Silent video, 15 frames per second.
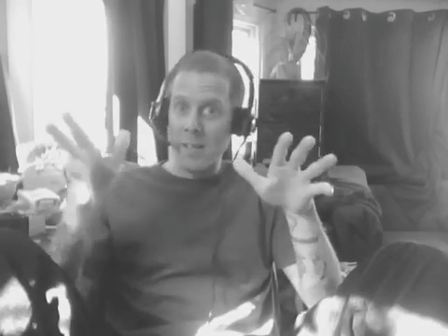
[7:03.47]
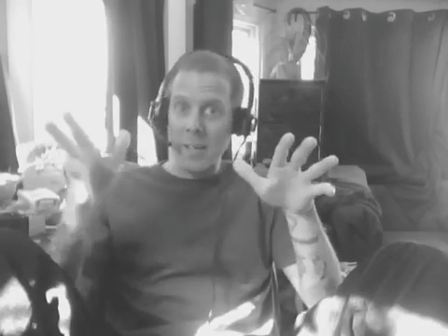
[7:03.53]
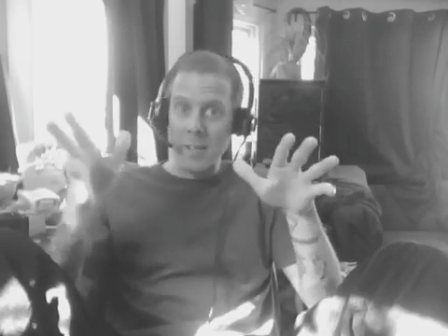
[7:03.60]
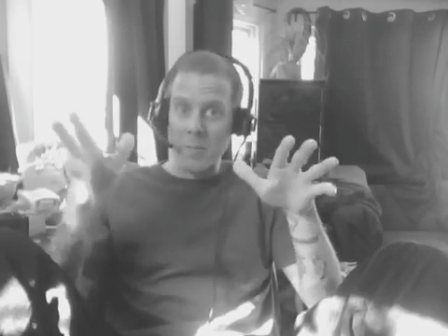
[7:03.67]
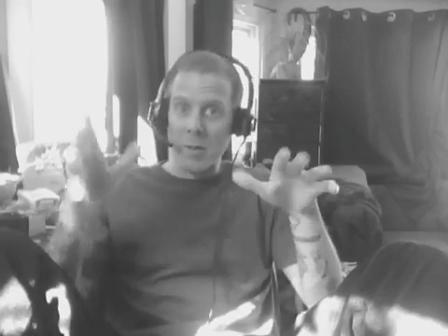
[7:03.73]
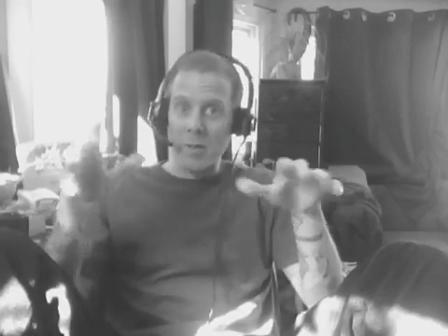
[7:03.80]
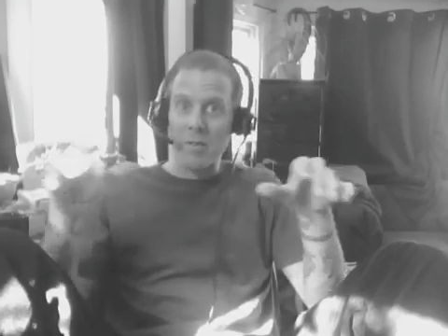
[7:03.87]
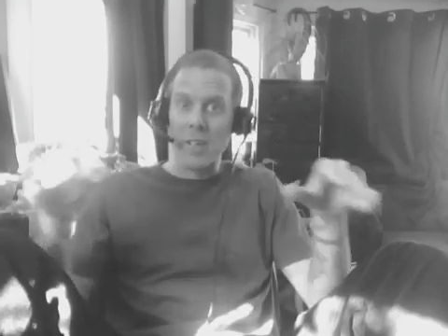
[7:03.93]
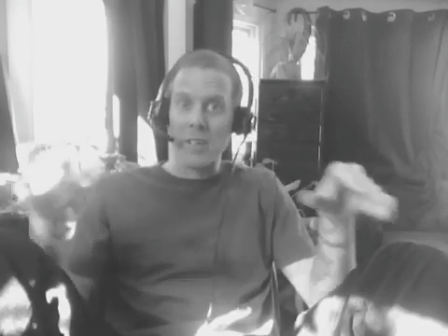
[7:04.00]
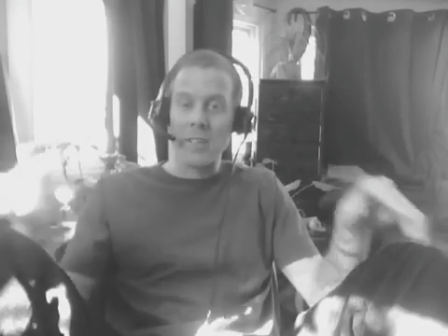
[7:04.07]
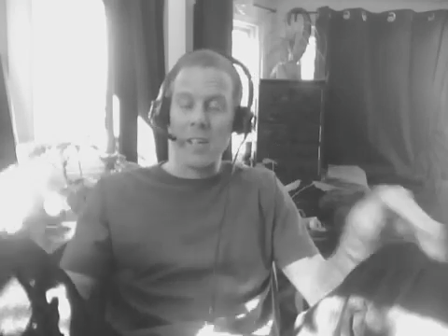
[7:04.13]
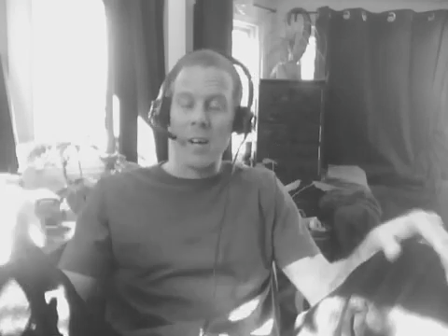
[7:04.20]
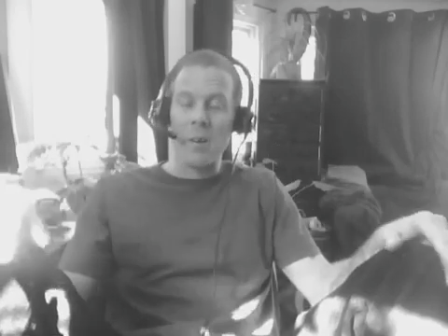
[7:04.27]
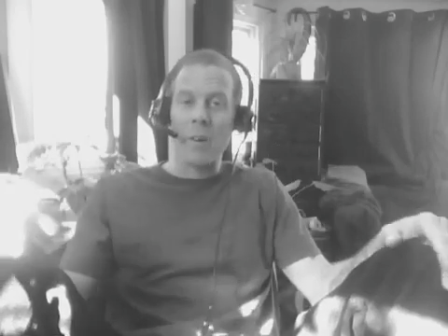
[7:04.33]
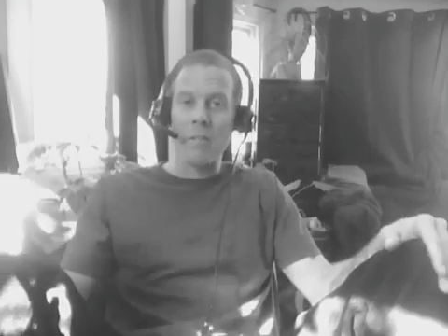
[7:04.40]
and that's
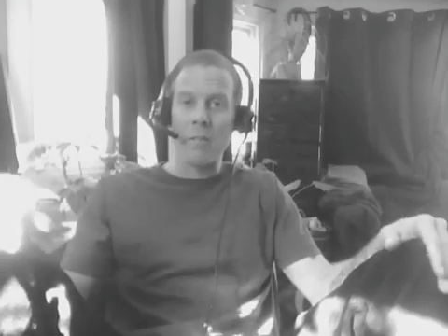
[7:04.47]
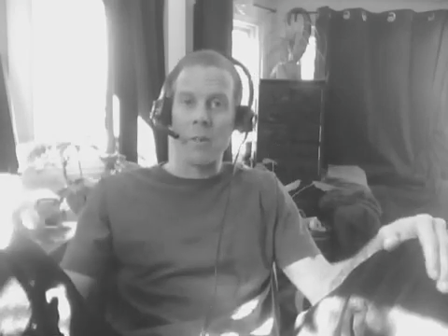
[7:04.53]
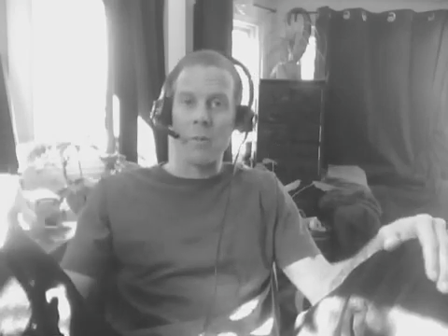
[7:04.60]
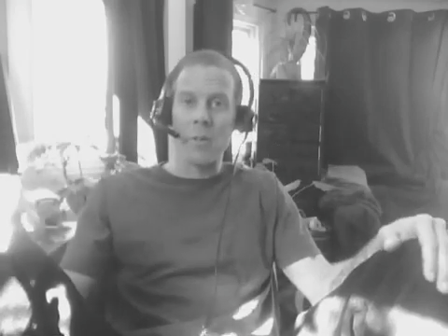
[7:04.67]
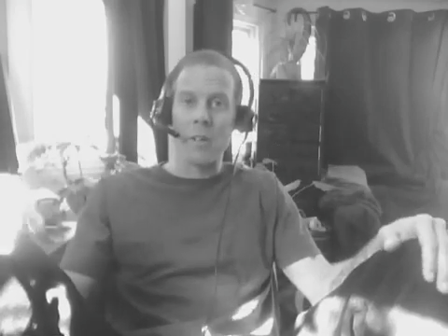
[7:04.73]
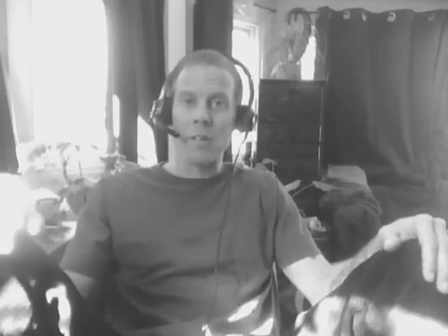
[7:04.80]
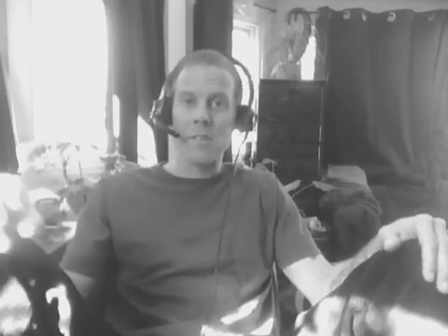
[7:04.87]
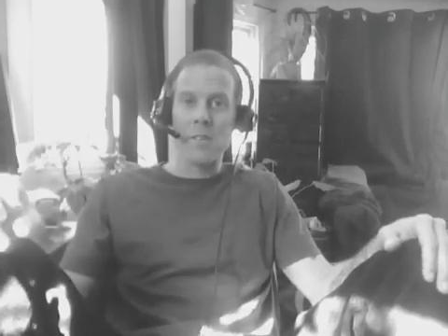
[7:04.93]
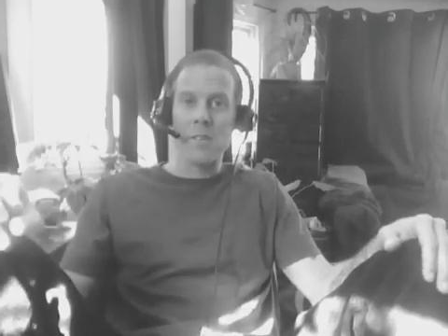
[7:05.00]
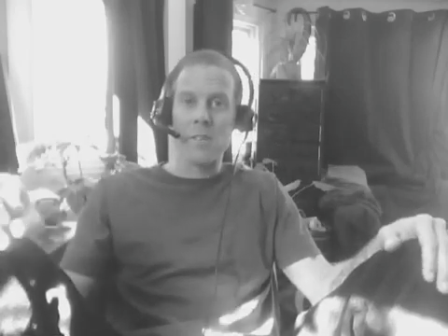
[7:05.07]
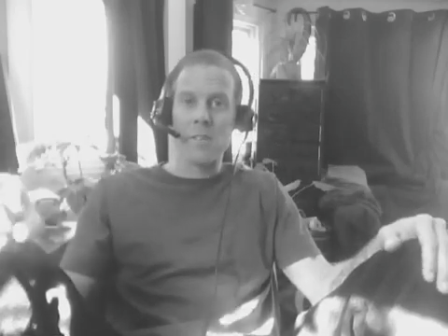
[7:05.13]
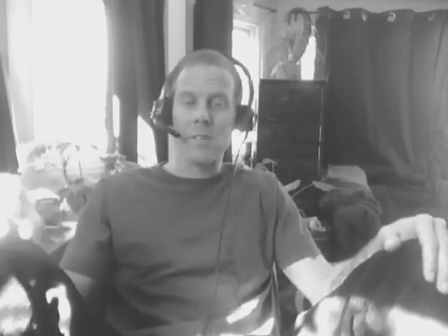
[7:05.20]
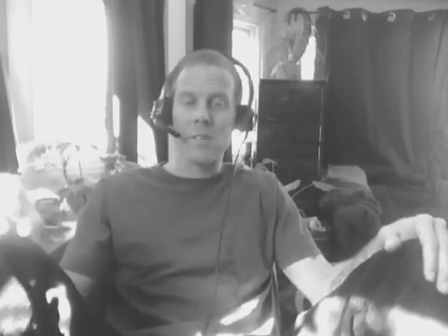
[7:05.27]
perfect, however it works.